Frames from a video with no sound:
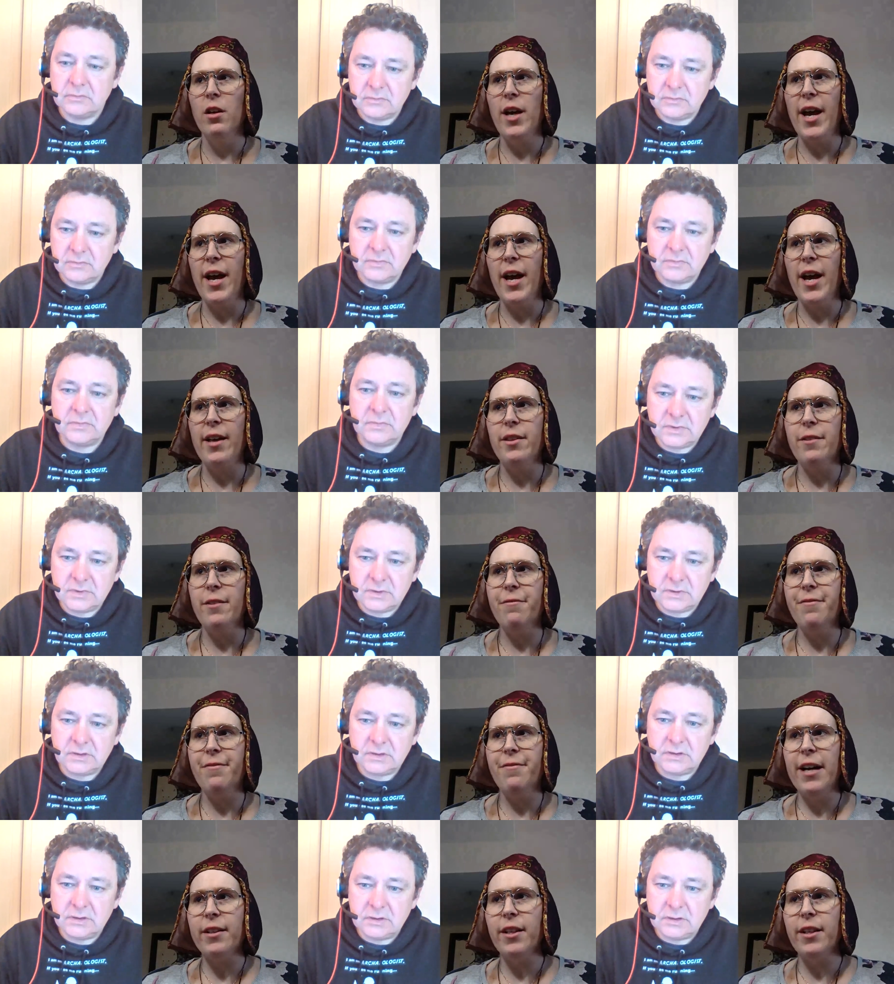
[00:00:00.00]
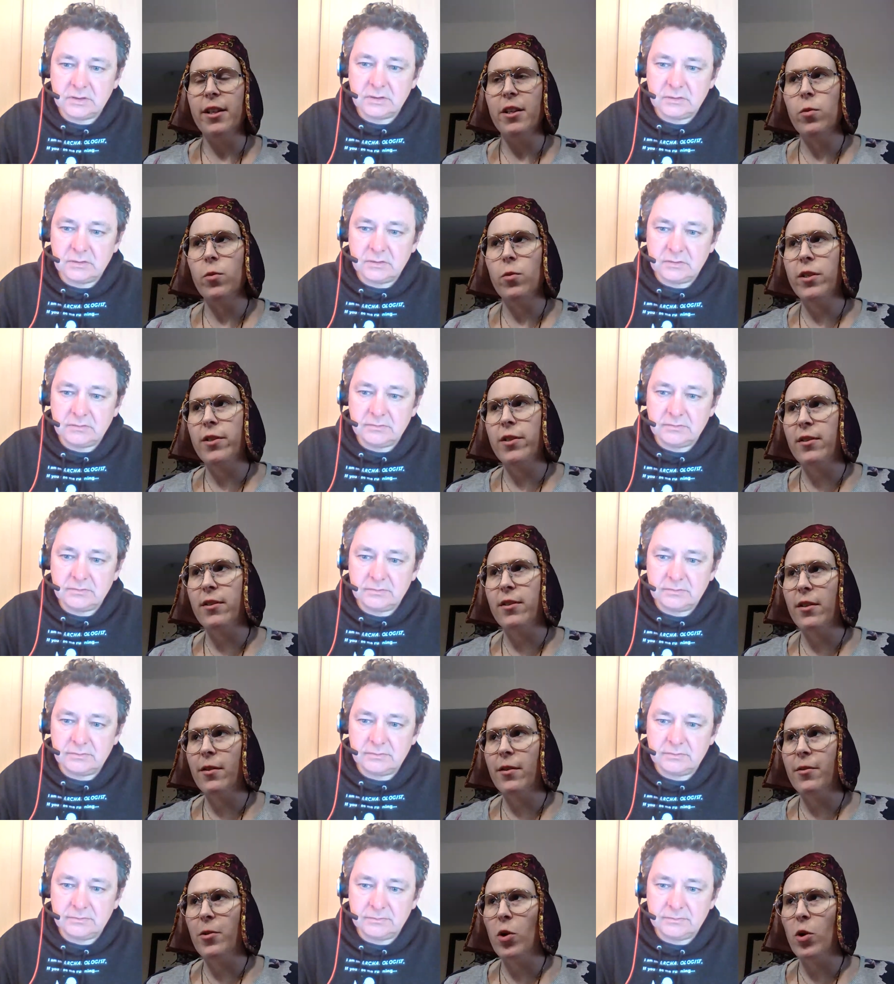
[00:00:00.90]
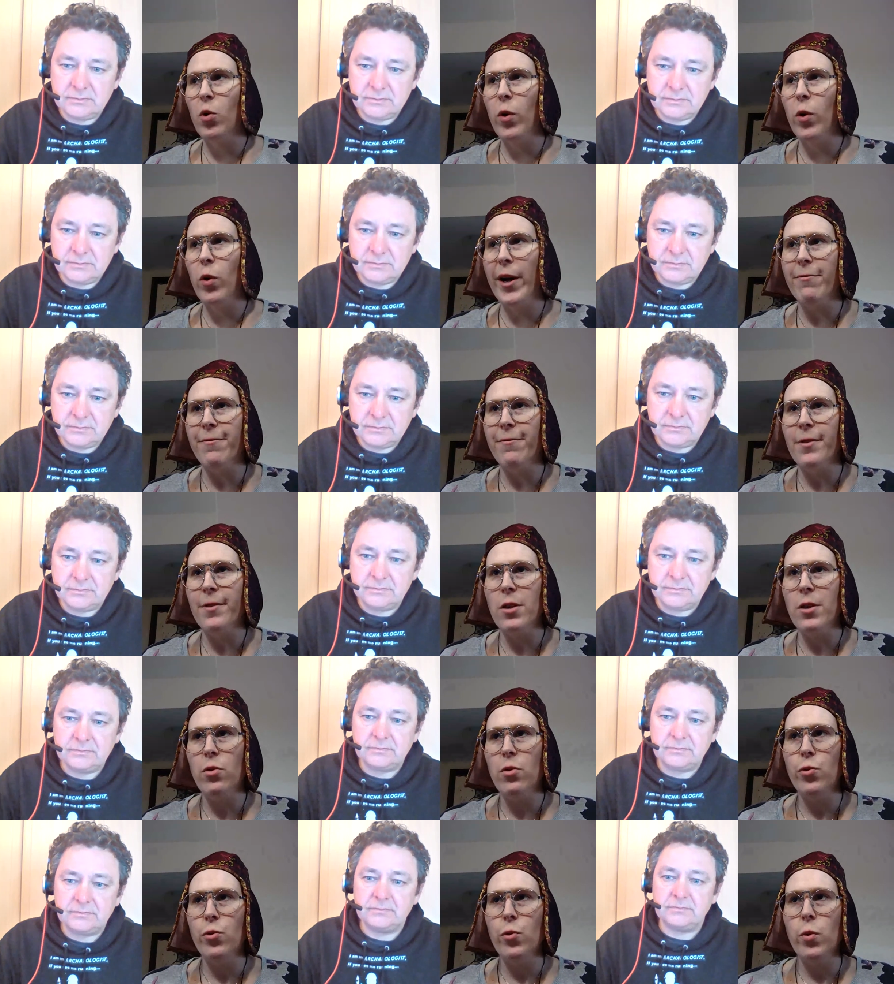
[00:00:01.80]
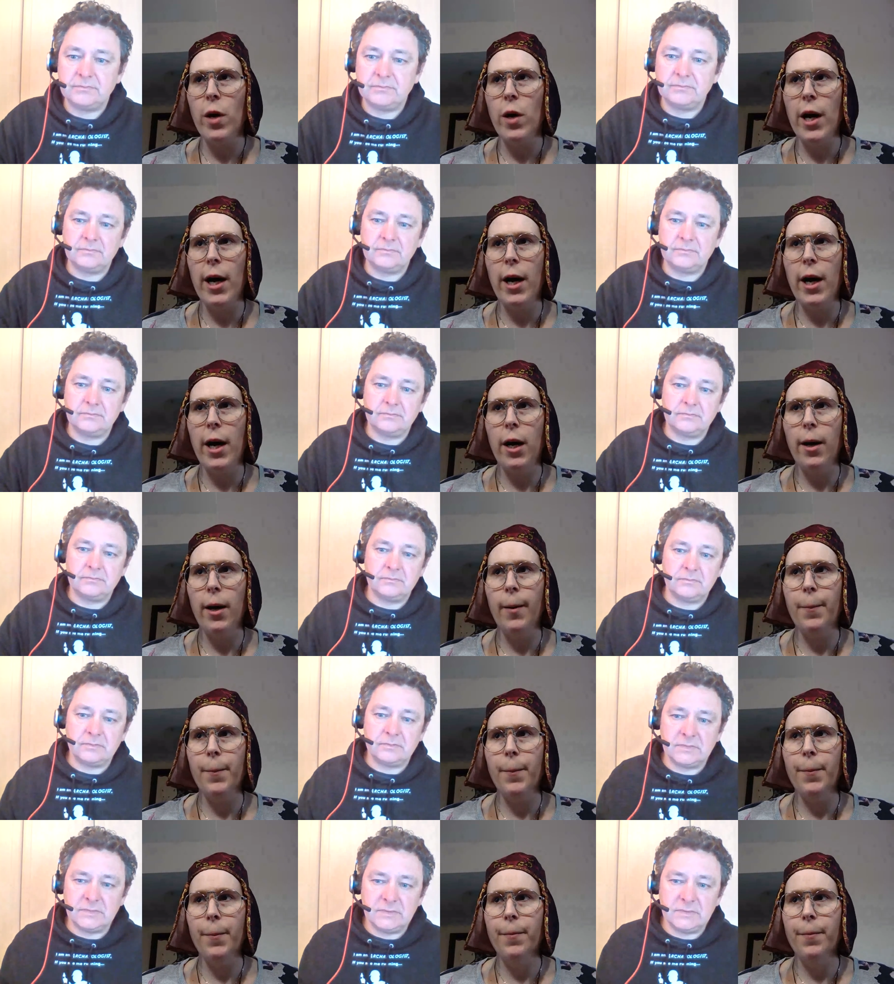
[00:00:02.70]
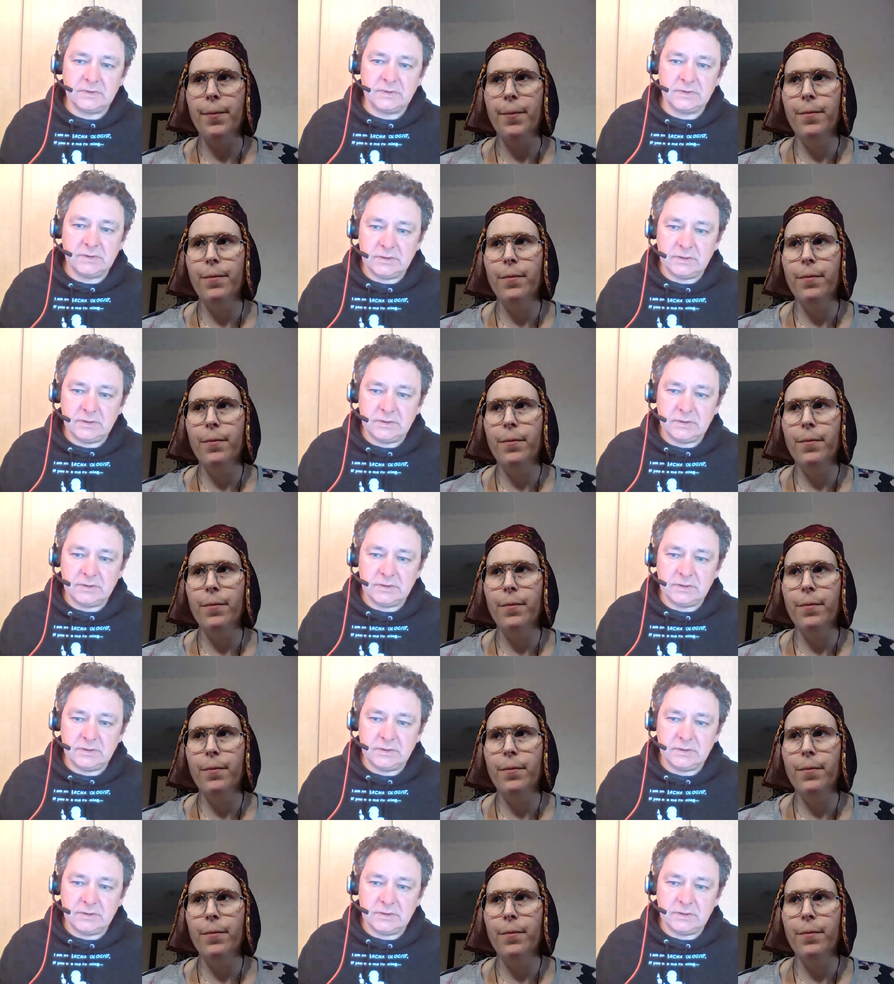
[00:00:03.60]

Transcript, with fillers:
Speaker 1: and the fact that there was quite a few um,